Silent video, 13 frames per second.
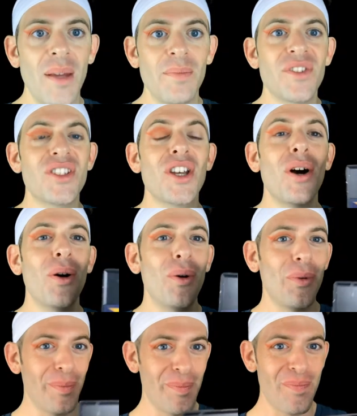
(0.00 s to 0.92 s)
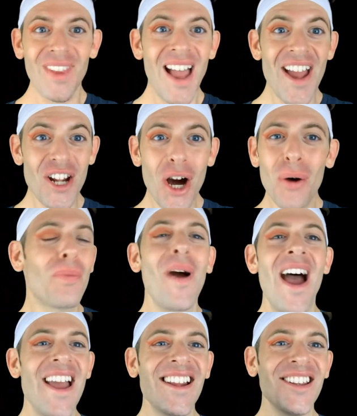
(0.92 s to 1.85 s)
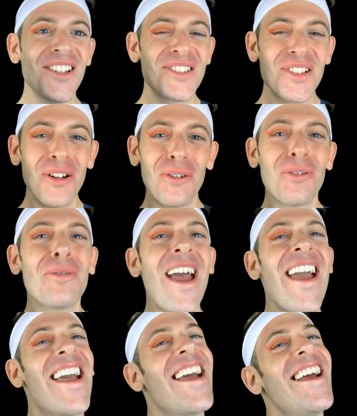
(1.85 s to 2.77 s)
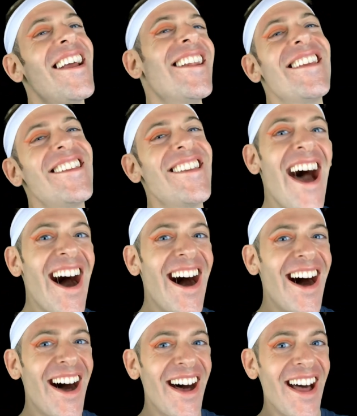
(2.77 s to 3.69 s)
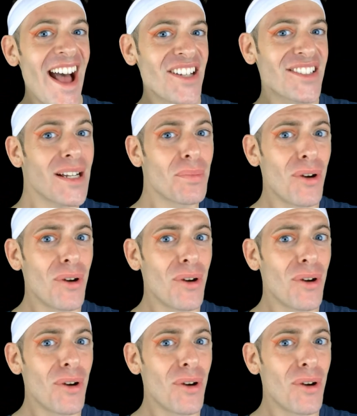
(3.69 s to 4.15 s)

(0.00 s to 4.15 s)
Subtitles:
Okay, so I know, right? It looks great. Yeah. Hashtag